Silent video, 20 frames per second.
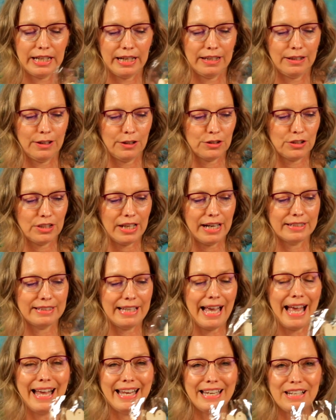and there's like
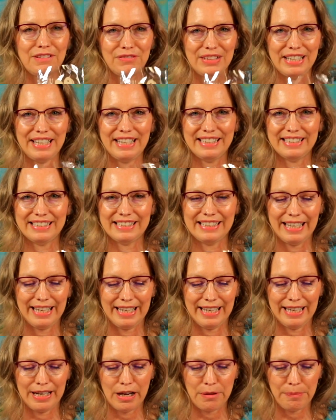10 of these
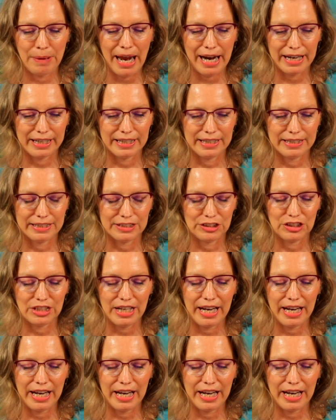in a package,